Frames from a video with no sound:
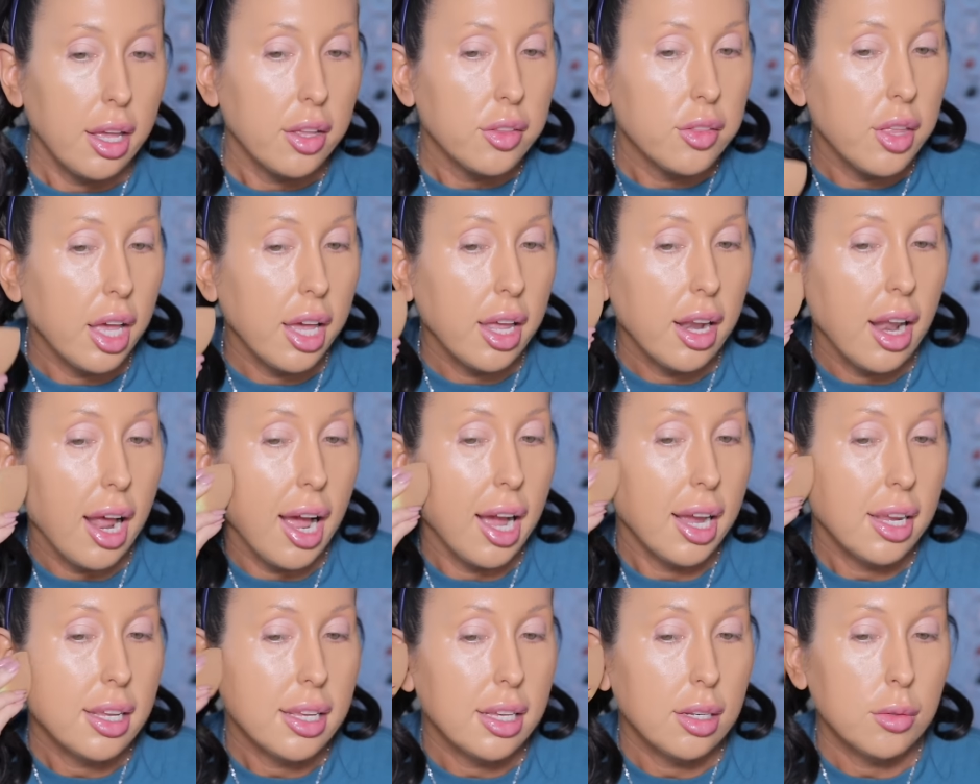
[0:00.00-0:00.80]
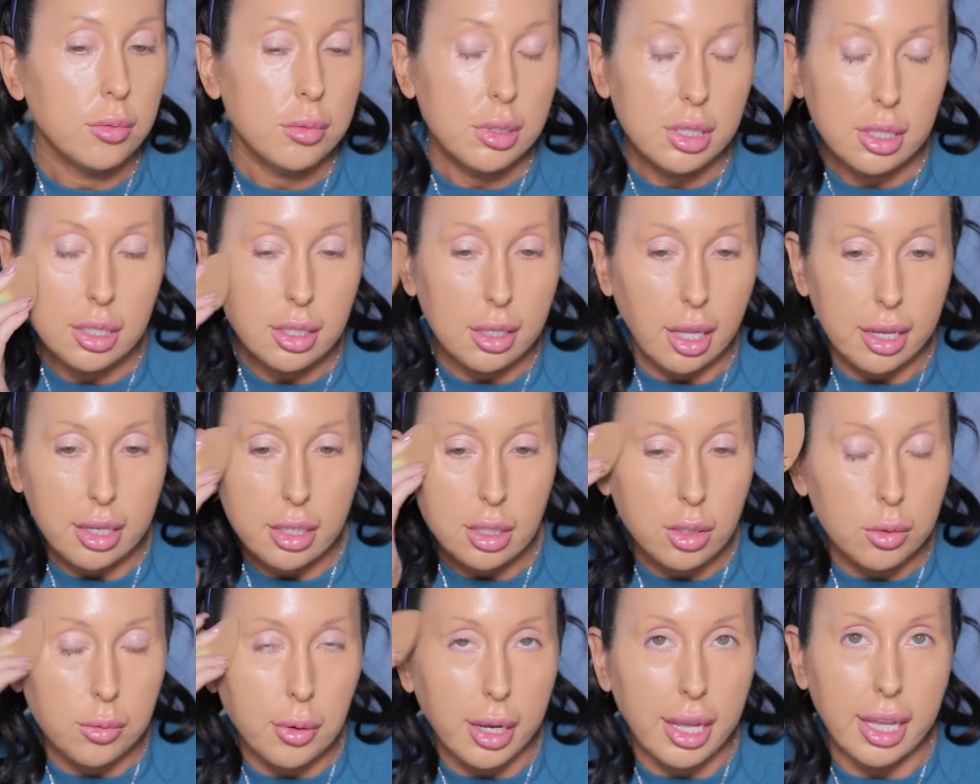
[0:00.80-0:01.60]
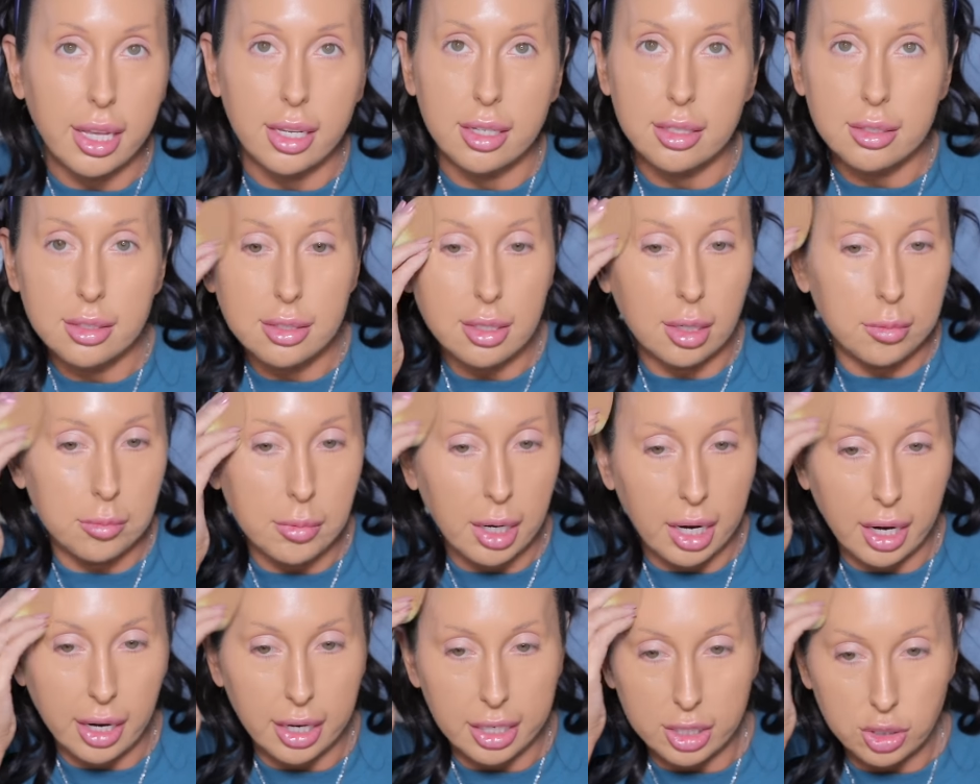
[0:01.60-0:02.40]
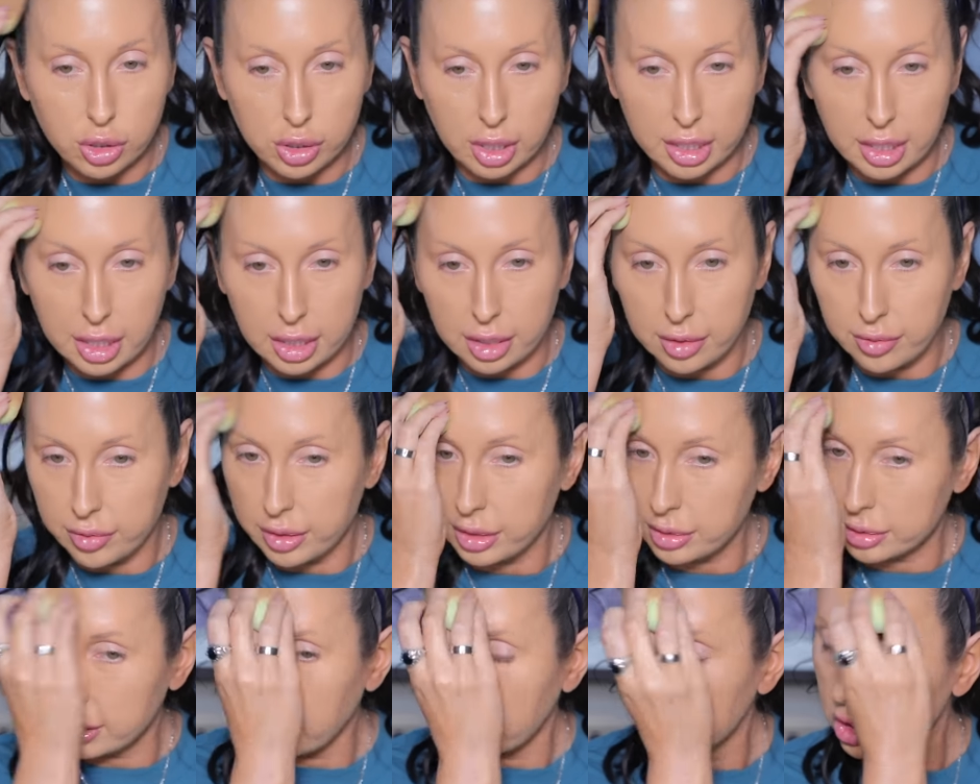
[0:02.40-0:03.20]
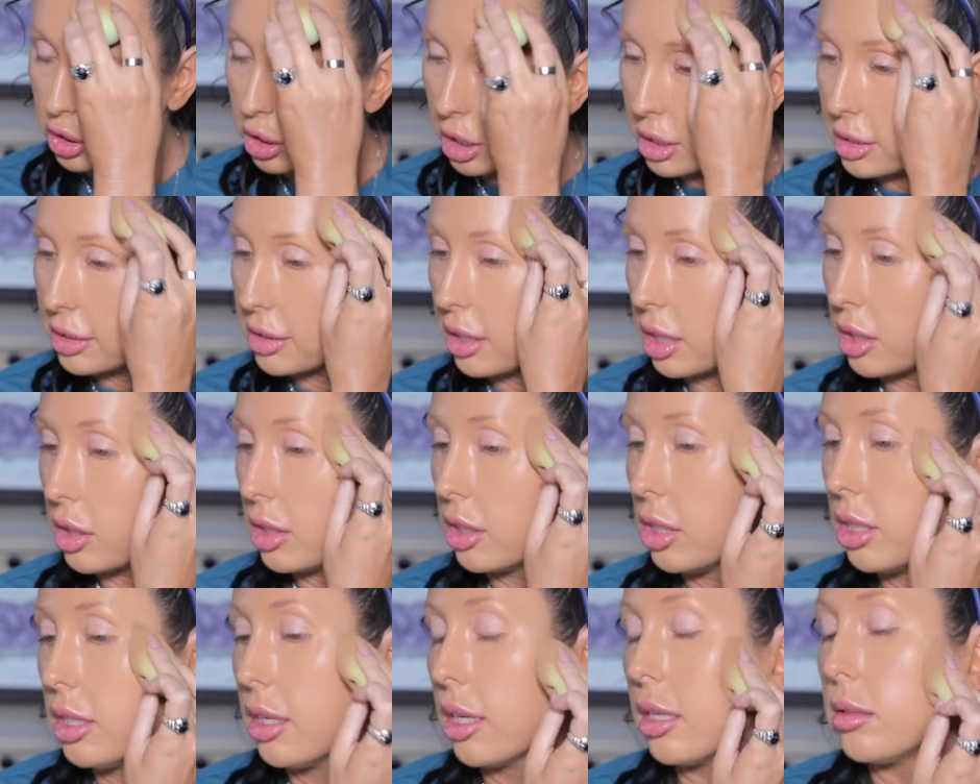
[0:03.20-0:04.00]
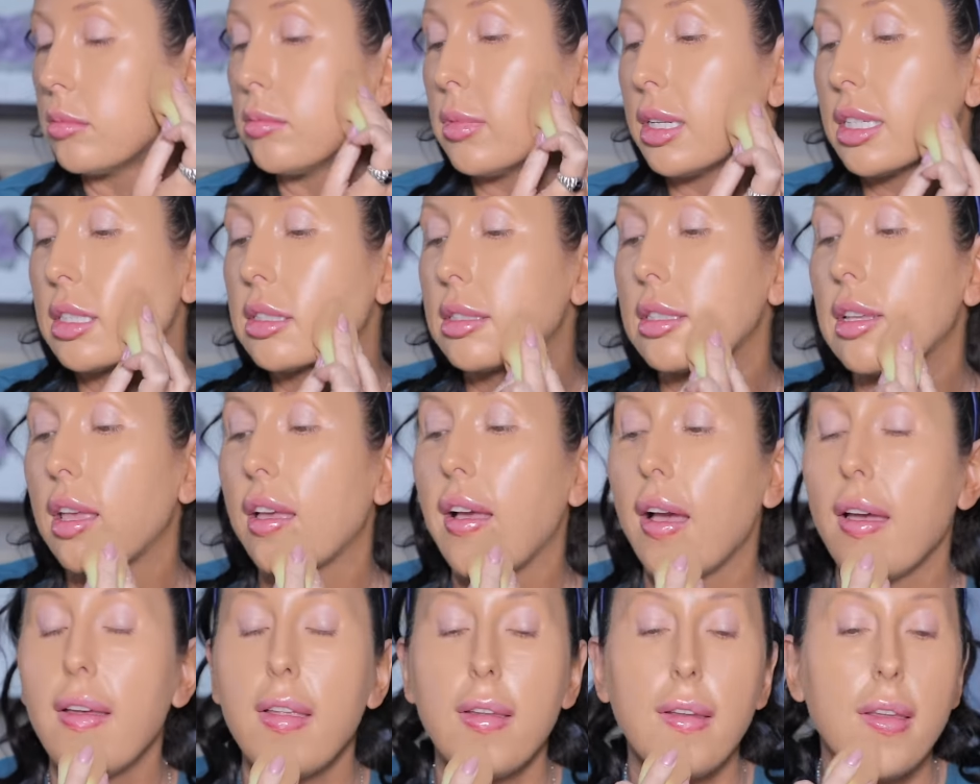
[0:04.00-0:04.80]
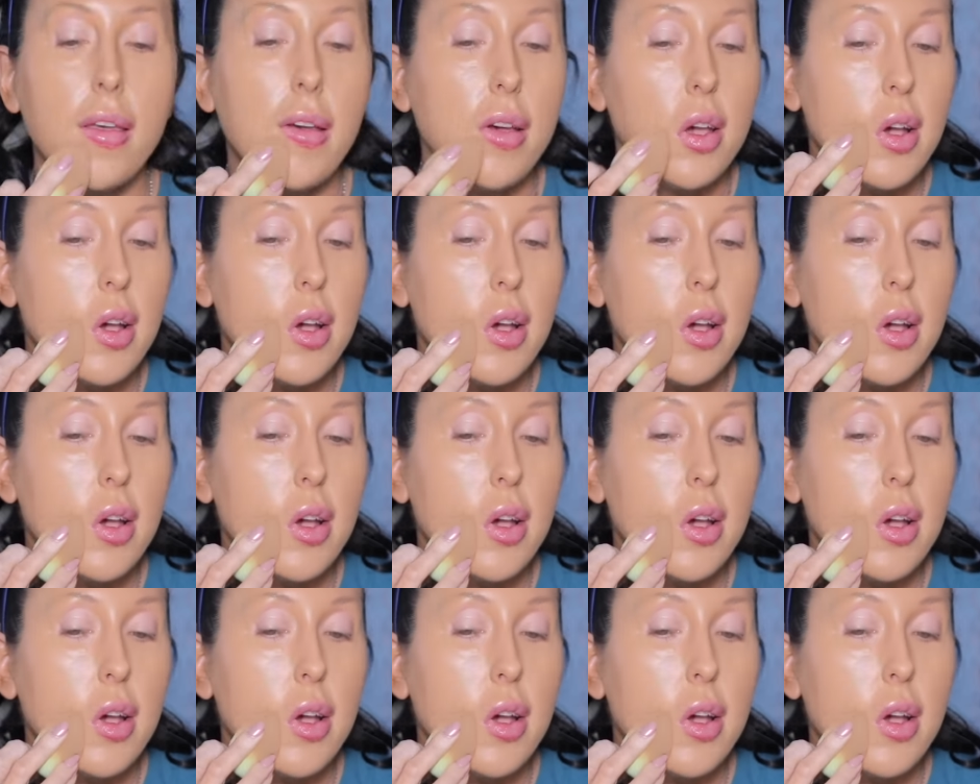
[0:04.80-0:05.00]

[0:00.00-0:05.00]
that I can really like the way some hydrating foundations look on my skin.